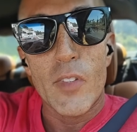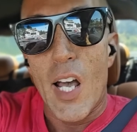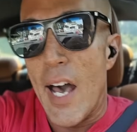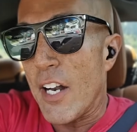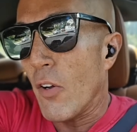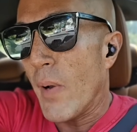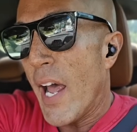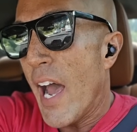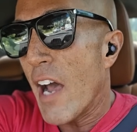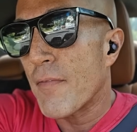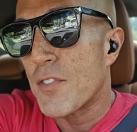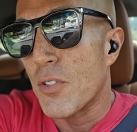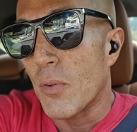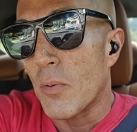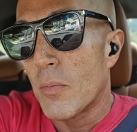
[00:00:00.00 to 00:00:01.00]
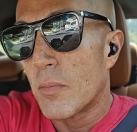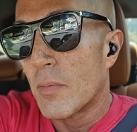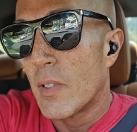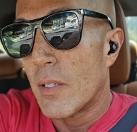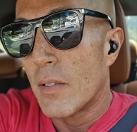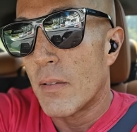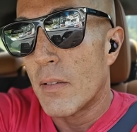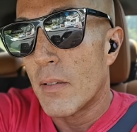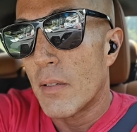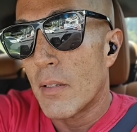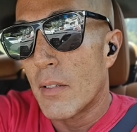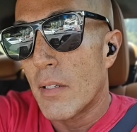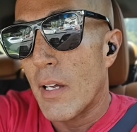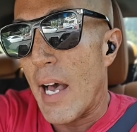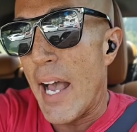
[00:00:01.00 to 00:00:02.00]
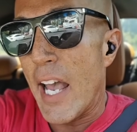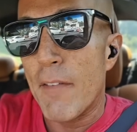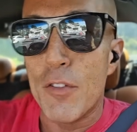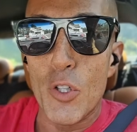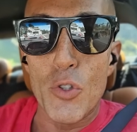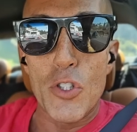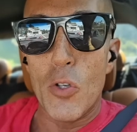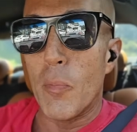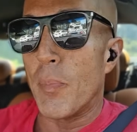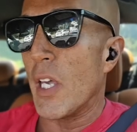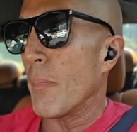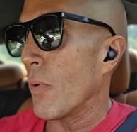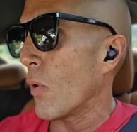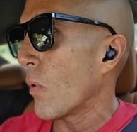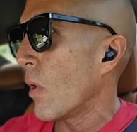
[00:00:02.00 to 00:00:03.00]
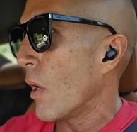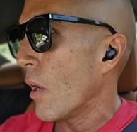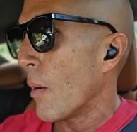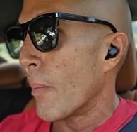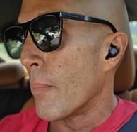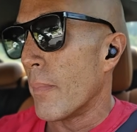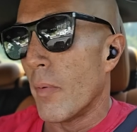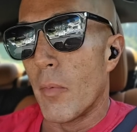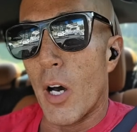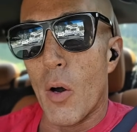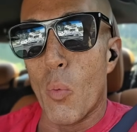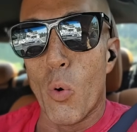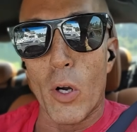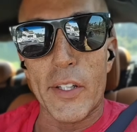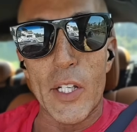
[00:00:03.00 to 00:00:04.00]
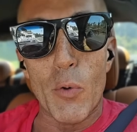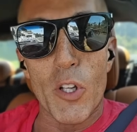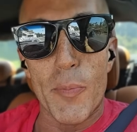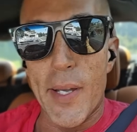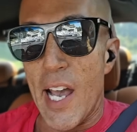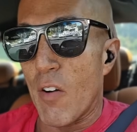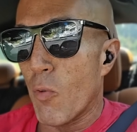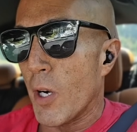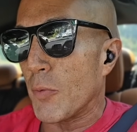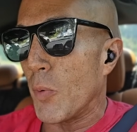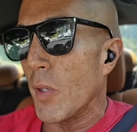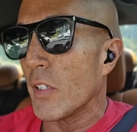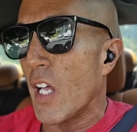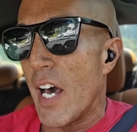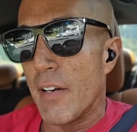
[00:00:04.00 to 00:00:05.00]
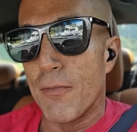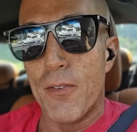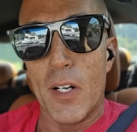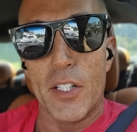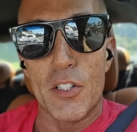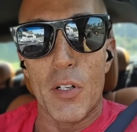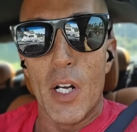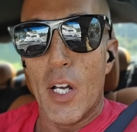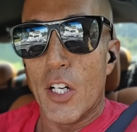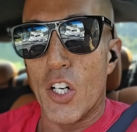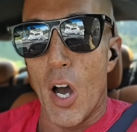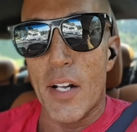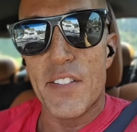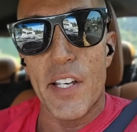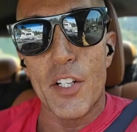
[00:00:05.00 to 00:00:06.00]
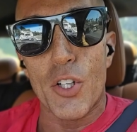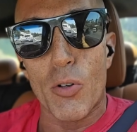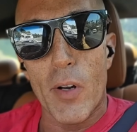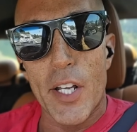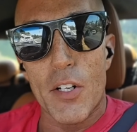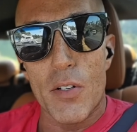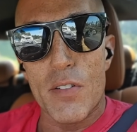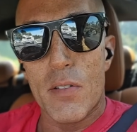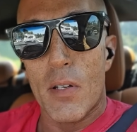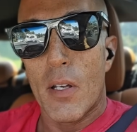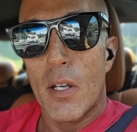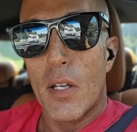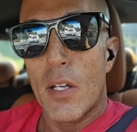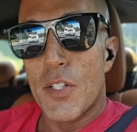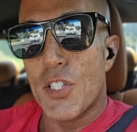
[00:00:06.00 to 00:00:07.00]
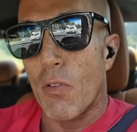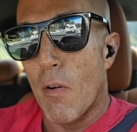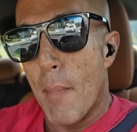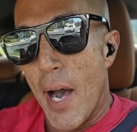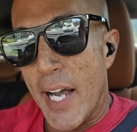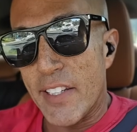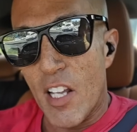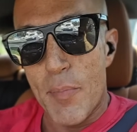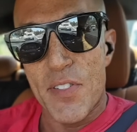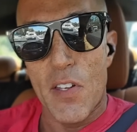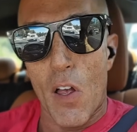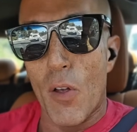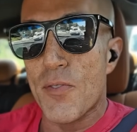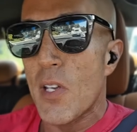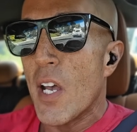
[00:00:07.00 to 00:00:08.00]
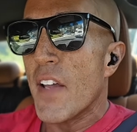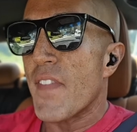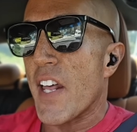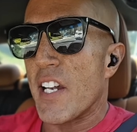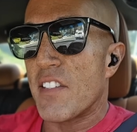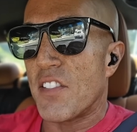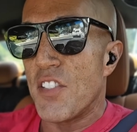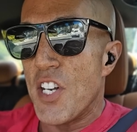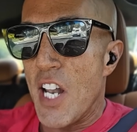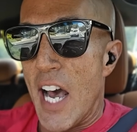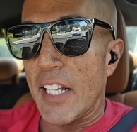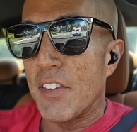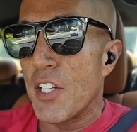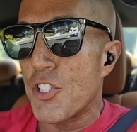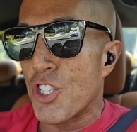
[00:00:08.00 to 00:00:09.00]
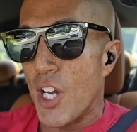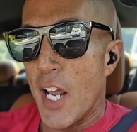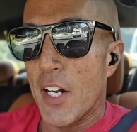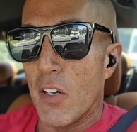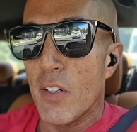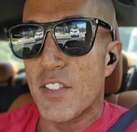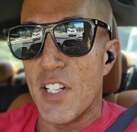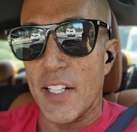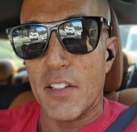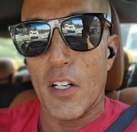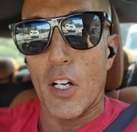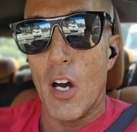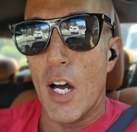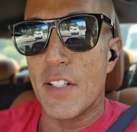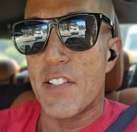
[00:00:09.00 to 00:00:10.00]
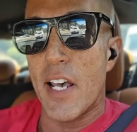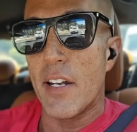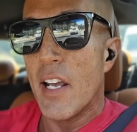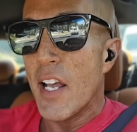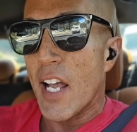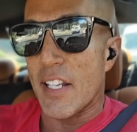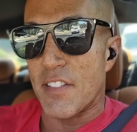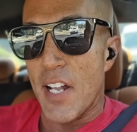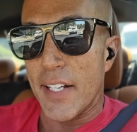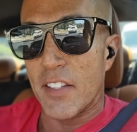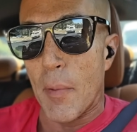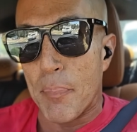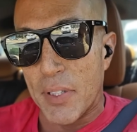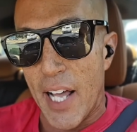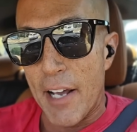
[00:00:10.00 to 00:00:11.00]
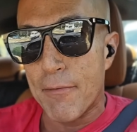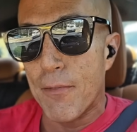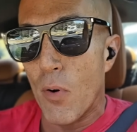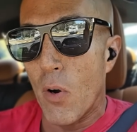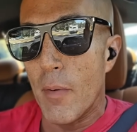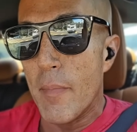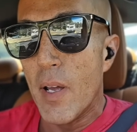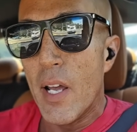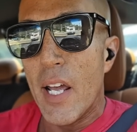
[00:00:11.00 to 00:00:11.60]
I don't have to. I have YouTube people working with me. I worked with a lot of fucking content creators to remind themselves that it's not the channel, it's not the content, it's not the platform